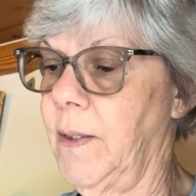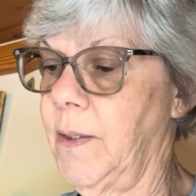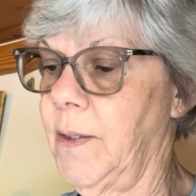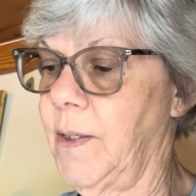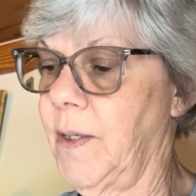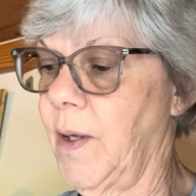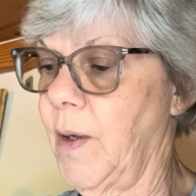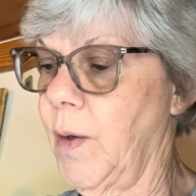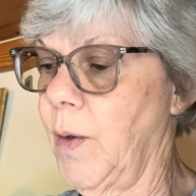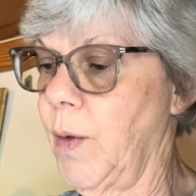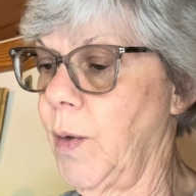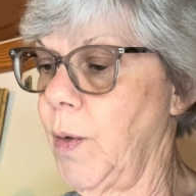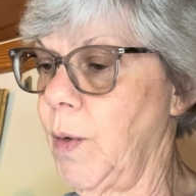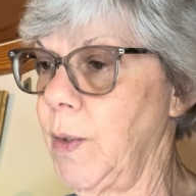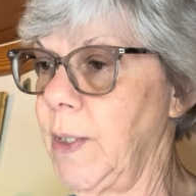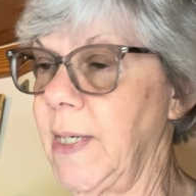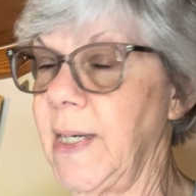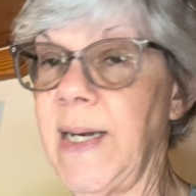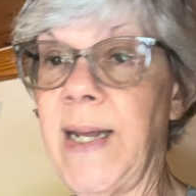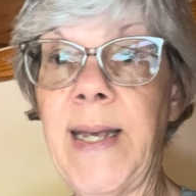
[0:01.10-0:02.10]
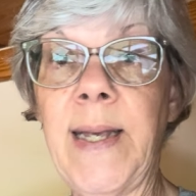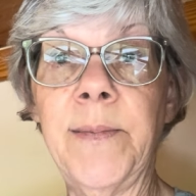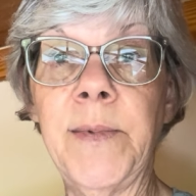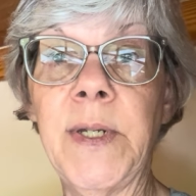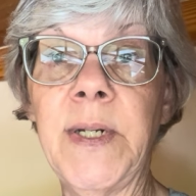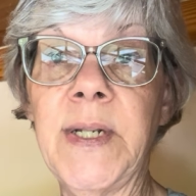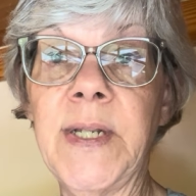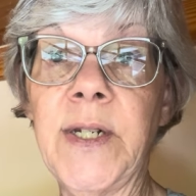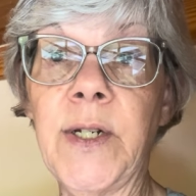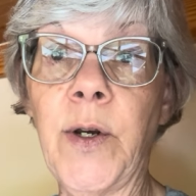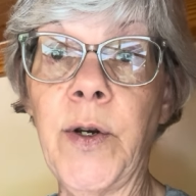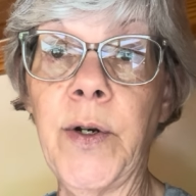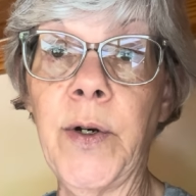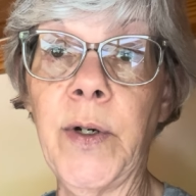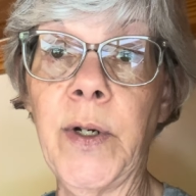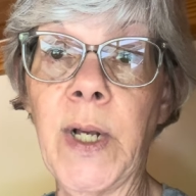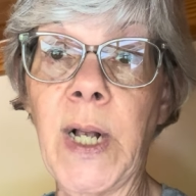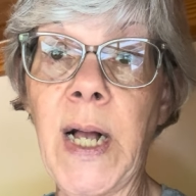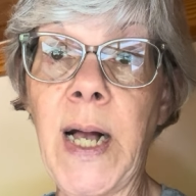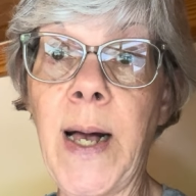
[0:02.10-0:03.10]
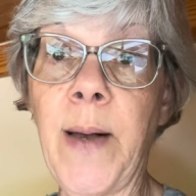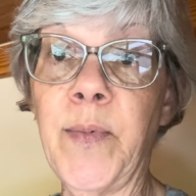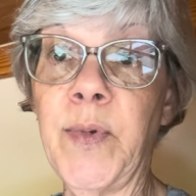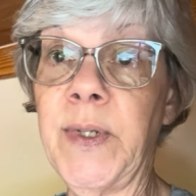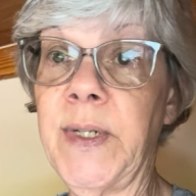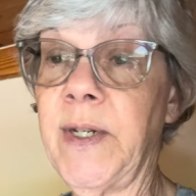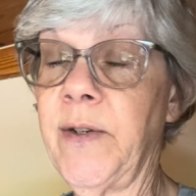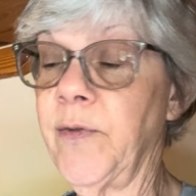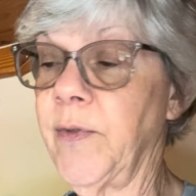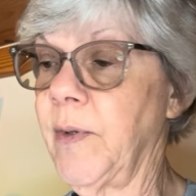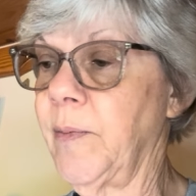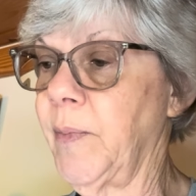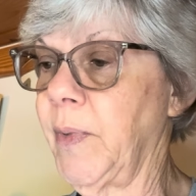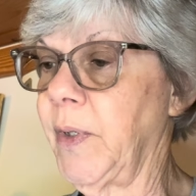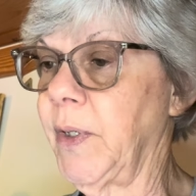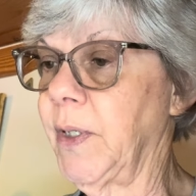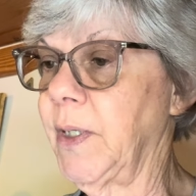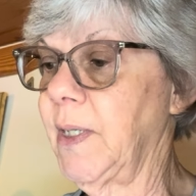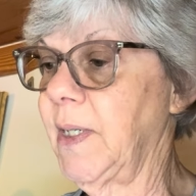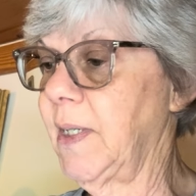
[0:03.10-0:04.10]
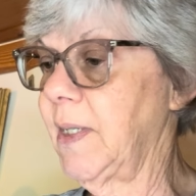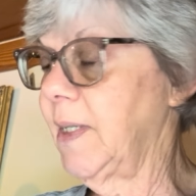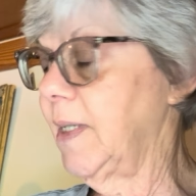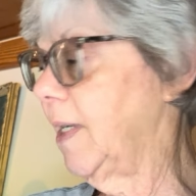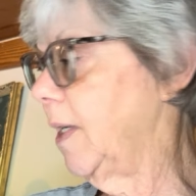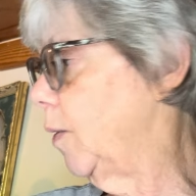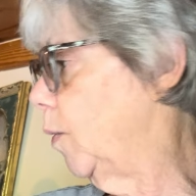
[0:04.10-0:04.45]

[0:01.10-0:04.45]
So today I'm going to start on a couple different books to see